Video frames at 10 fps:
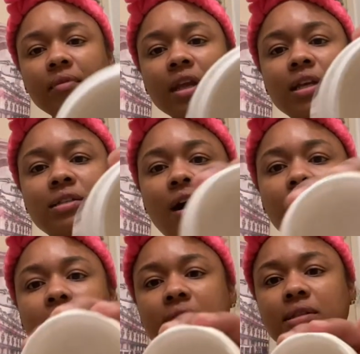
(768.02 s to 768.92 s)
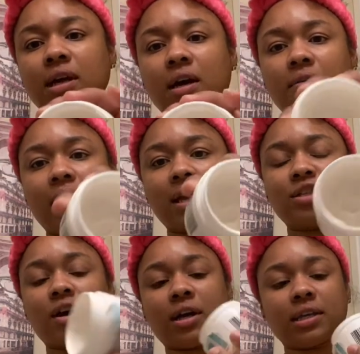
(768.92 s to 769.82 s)
it's almost gone
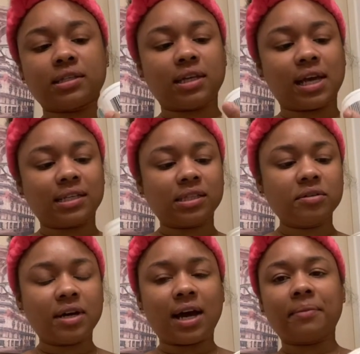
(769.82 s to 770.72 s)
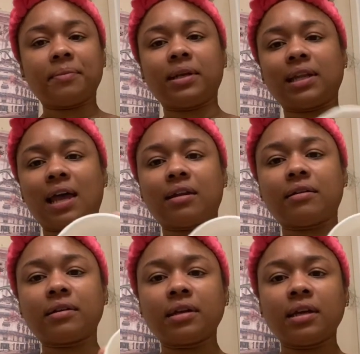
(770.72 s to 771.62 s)
as y'all can see i still got a lot
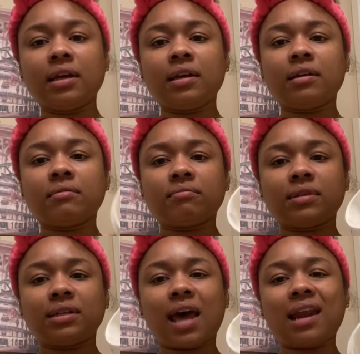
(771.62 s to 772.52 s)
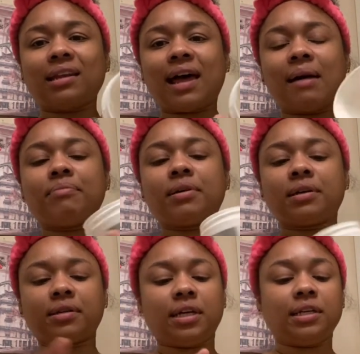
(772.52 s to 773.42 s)
of not a lot
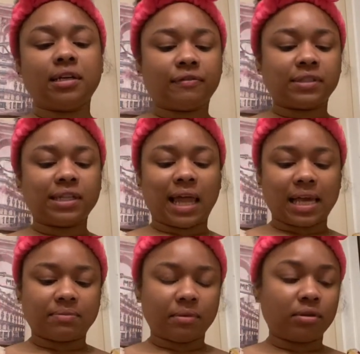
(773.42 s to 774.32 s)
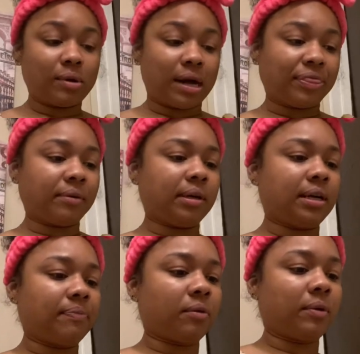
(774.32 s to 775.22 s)
but enough to last me throughout the
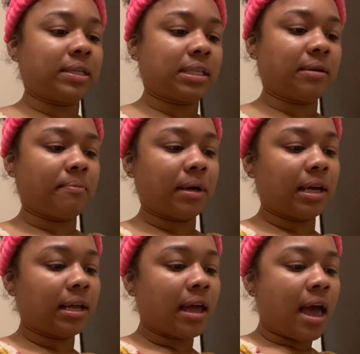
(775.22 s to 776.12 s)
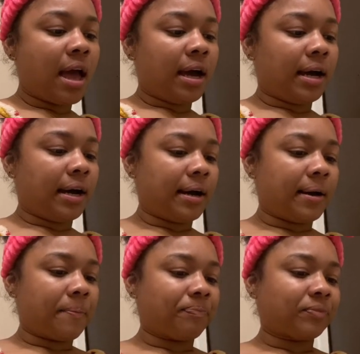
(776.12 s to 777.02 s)
um the rest of the month
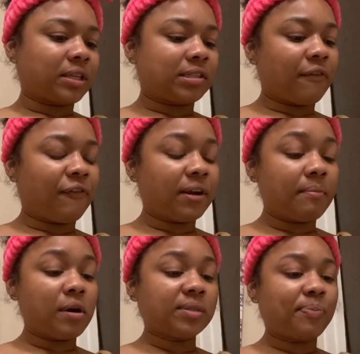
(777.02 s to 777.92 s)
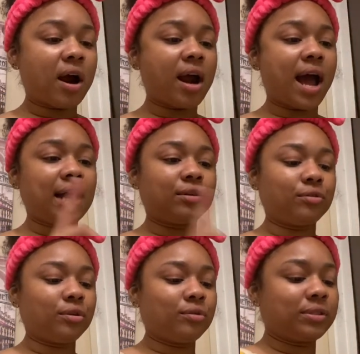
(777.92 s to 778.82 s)
um so for the most part i
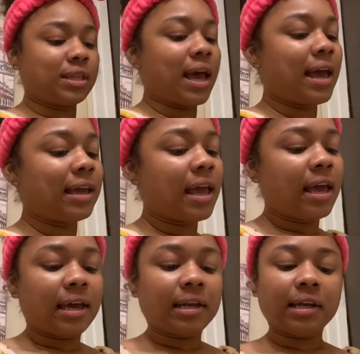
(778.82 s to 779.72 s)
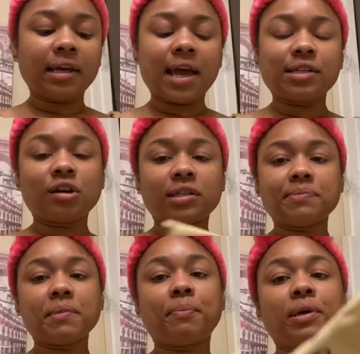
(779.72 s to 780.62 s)
do use that and then as y'all
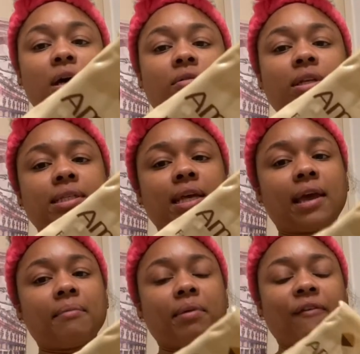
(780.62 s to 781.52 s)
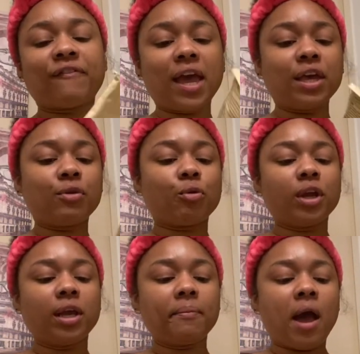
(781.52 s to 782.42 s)
see me put on this ambi fade
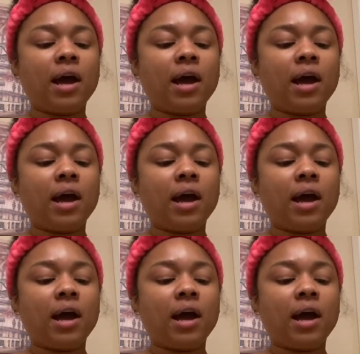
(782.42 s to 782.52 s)
cream